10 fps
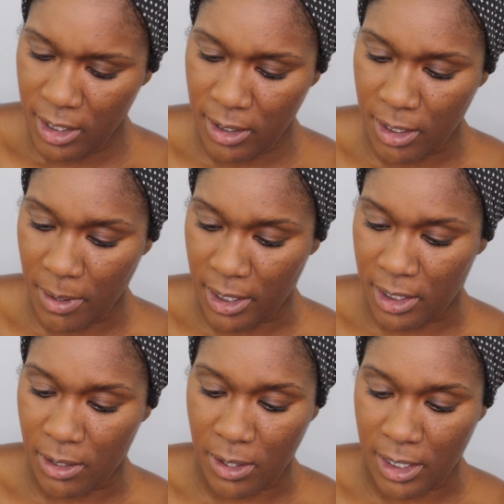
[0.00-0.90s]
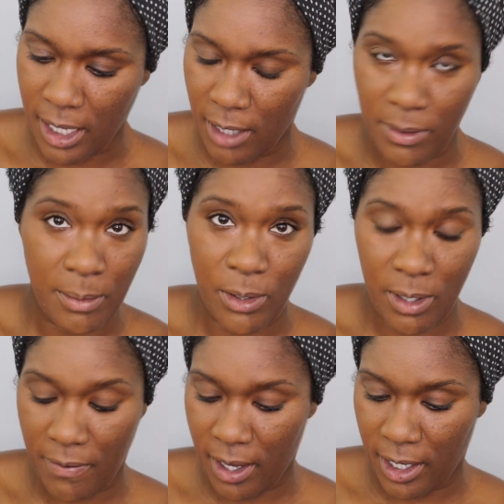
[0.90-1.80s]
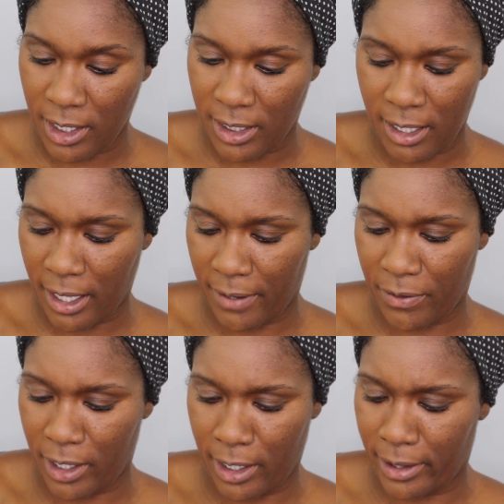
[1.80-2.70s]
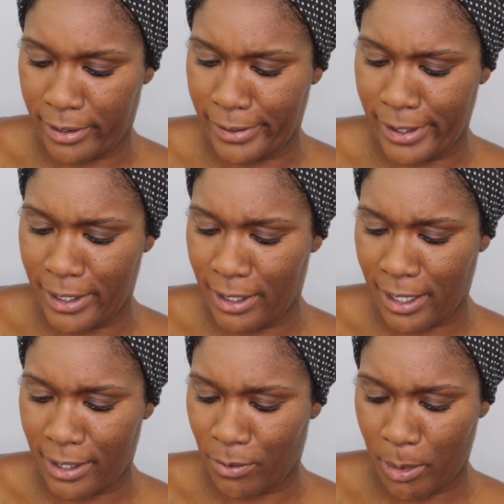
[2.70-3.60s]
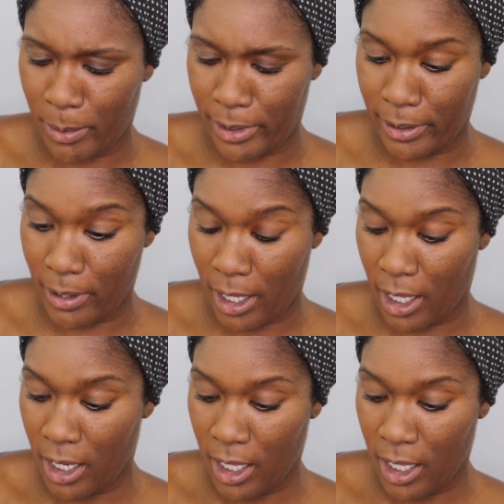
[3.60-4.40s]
Sometimes I get so excited when I'm doing a foundation. I like forget the details. I have to remember to do that.